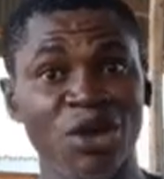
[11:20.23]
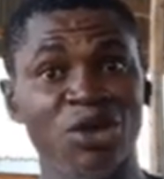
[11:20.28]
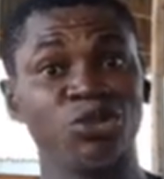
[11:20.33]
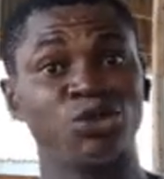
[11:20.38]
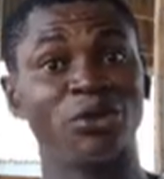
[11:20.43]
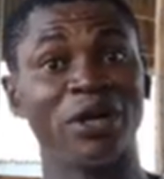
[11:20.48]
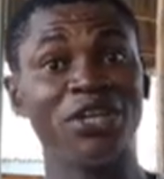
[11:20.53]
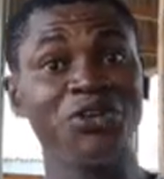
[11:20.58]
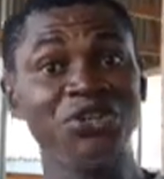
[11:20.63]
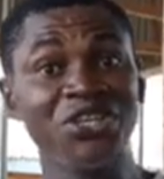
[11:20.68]

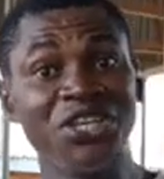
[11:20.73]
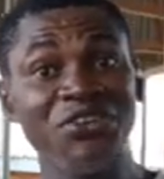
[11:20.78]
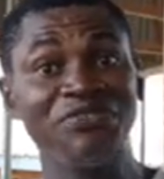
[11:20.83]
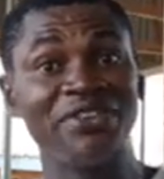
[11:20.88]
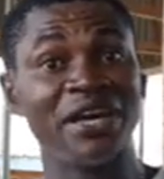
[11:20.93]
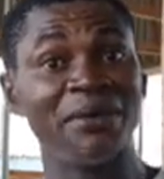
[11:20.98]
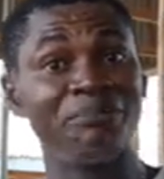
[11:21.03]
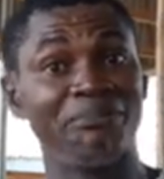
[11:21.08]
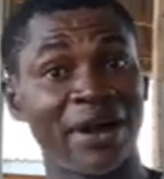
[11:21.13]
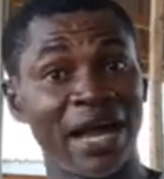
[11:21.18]
So when you give
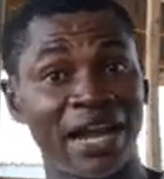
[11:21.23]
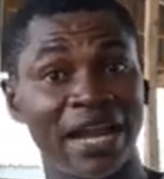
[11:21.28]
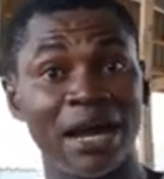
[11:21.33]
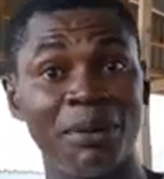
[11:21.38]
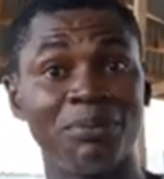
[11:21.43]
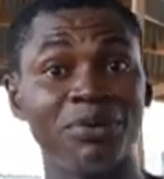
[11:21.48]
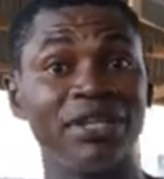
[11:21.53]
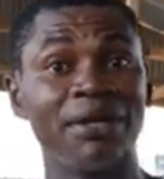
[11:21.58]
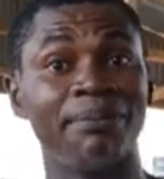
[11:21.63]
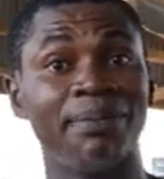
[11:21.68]
them
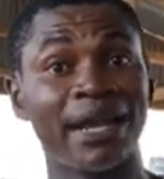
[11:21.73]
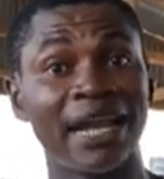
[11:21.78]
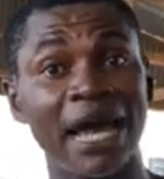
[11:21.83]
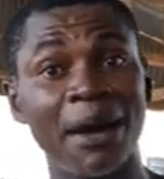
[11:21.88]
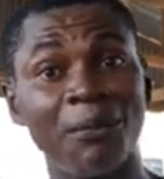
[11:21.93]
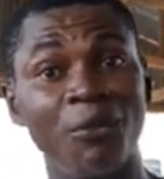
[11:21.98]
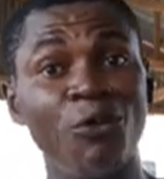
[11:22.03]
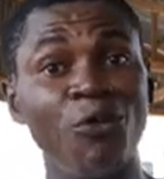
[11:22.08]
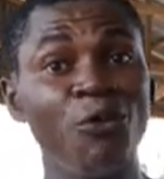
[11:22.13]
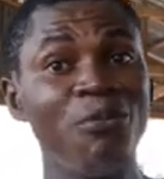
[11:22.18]
pineapple, the
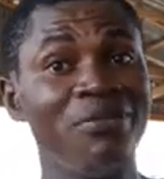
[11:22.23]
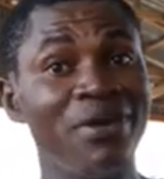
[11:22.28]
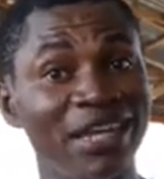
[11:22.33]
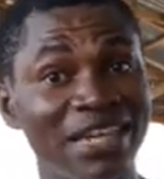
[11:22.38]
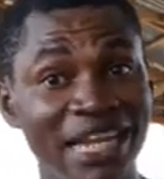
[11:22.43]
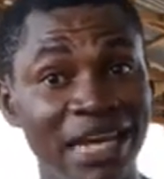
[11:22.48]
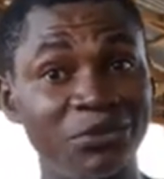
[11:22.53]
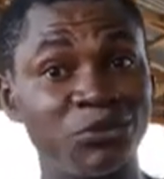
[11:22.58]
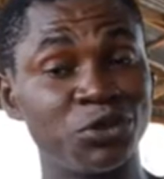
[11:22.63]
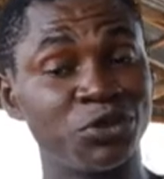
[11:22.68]
pineapple will make
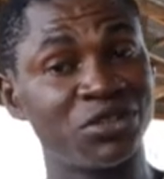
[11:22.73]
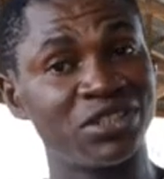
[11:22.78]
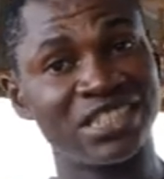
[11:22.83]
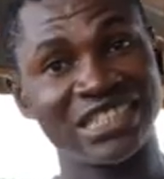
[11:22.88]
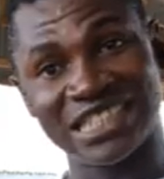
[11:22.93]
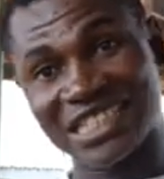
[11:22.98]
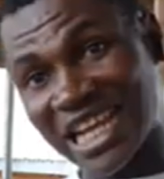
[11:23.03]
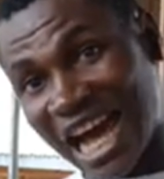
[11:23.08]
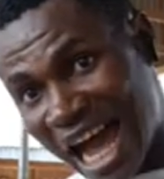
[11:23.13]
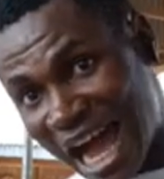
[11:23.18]
them to
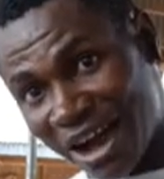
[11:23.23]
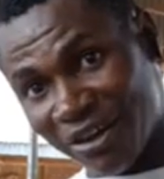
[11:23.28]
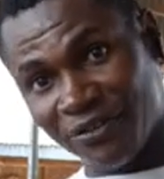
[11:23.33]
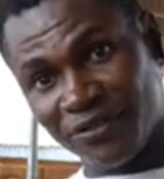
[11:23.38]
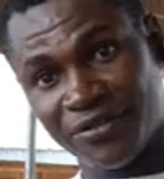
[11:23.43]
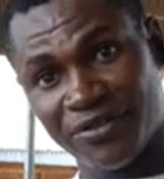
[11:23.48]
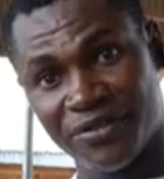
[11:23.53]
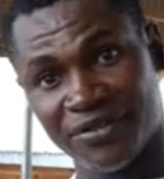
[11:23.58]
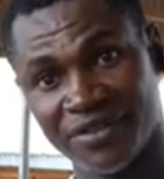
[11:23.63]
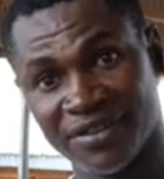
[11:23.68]

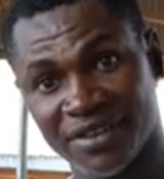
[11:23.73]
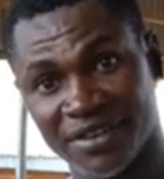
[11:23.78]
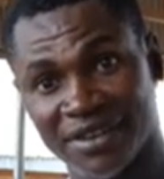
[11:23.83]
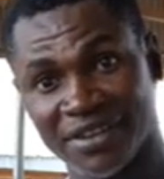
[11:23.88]
starve.